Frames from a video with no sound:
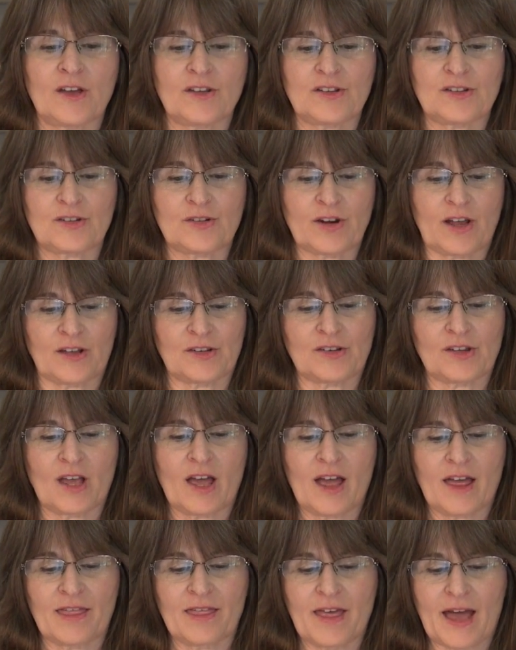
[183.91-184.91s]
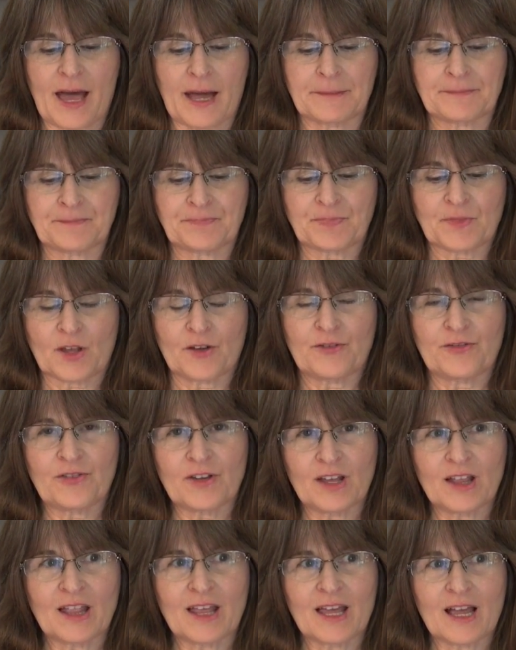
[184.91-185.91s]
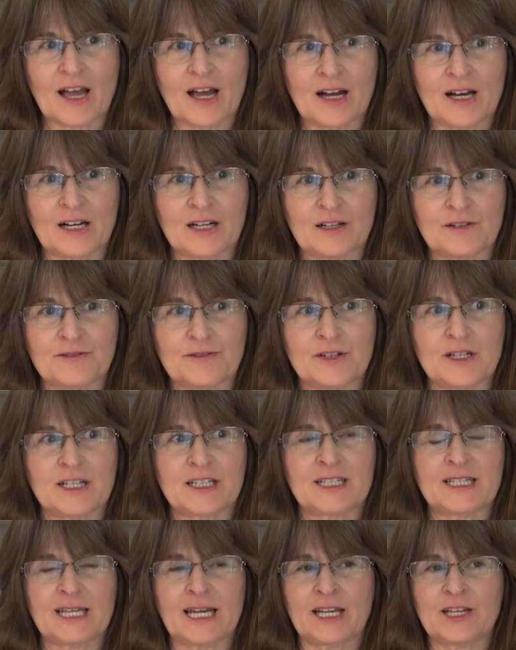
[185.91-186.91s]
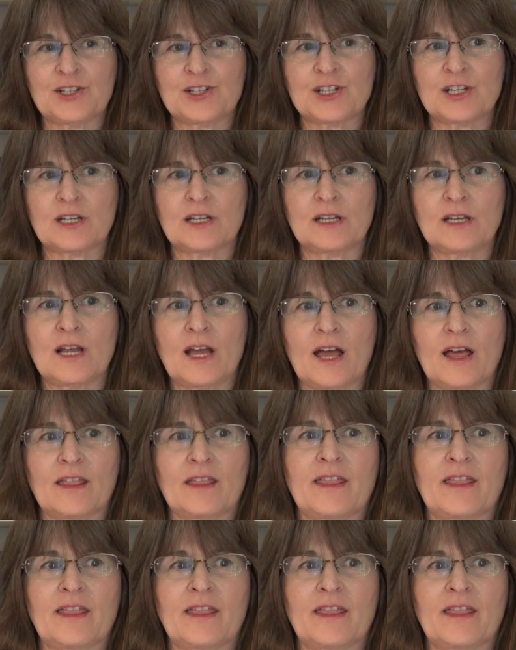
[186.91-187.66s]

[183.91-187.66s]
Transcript: Stress, that feeling of tension,